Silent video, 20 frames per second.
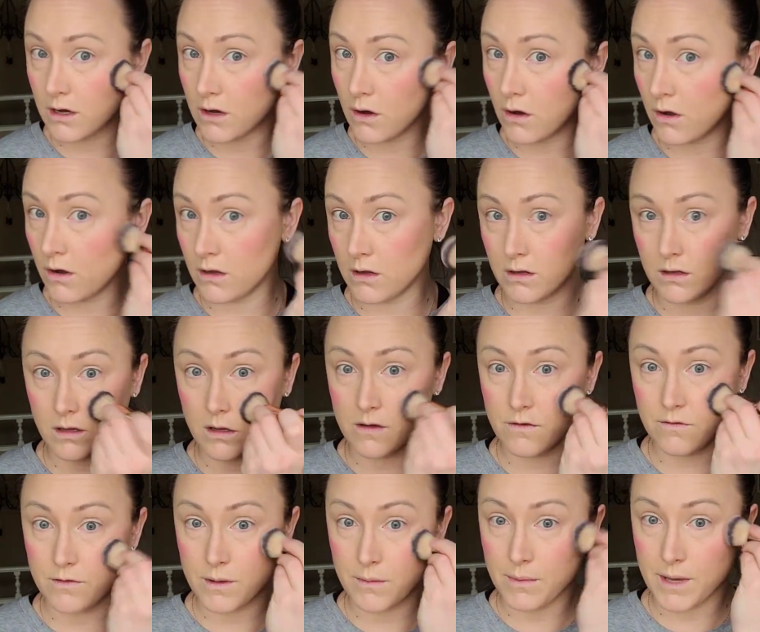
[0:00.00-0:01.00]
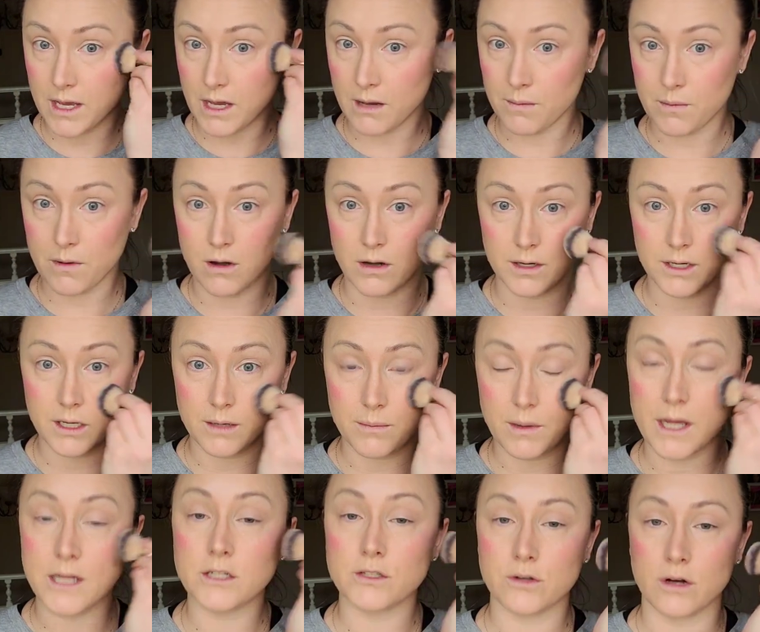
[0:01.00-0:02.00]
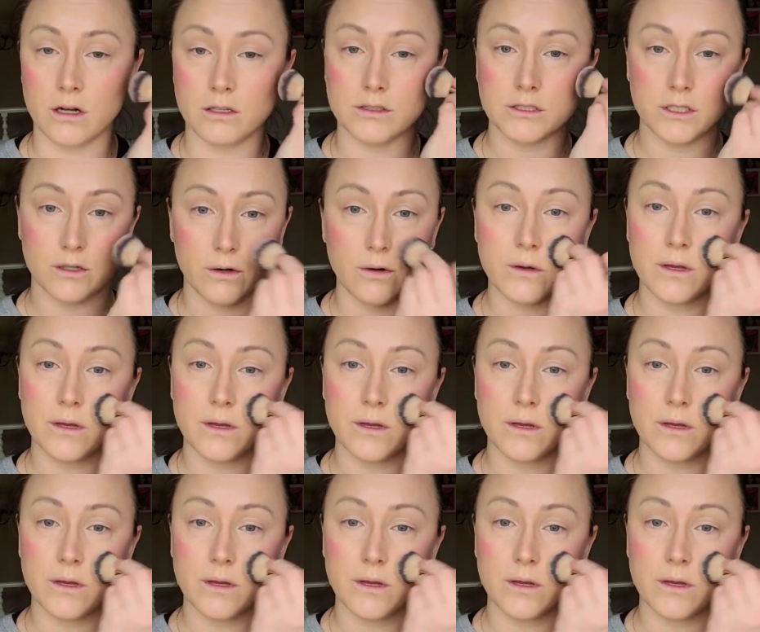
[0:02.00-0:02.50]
all of the makeup on and applied Toronto.